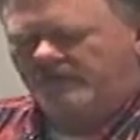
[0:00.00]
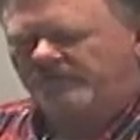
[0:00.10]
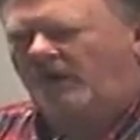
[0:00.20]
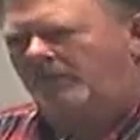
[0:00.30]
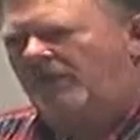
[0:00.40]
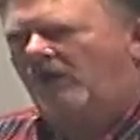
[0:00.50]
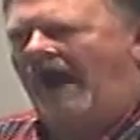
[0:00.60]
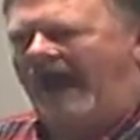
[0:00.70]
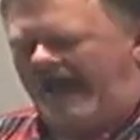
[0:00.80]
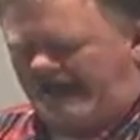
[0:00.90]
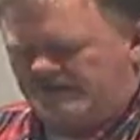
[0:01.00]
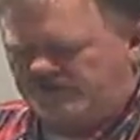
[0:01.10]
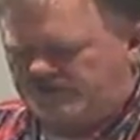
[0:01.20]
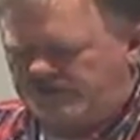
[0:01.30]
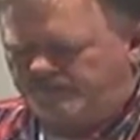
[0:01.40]
from their
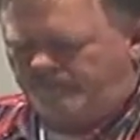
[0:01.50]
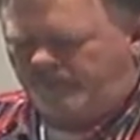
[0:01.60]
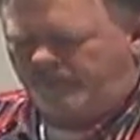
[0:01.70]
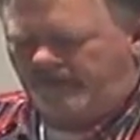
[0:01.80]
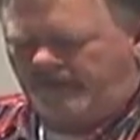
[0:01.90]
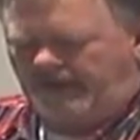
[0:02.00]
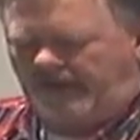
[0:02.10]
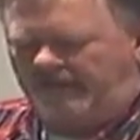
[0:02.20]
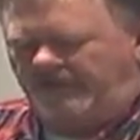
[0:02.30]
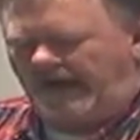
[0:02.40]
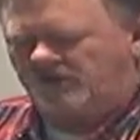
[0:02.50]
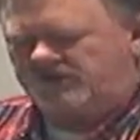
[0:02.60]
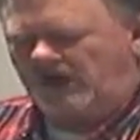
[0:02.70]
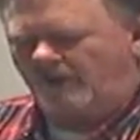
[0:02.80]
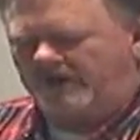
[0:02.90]
eyes, and there
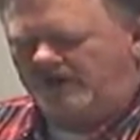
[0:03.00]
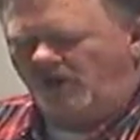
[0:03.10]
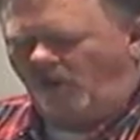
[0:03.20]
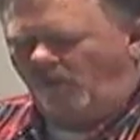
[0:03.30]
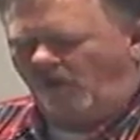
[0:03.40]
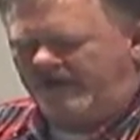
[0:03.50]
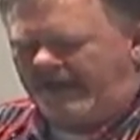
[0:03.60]
shall be no more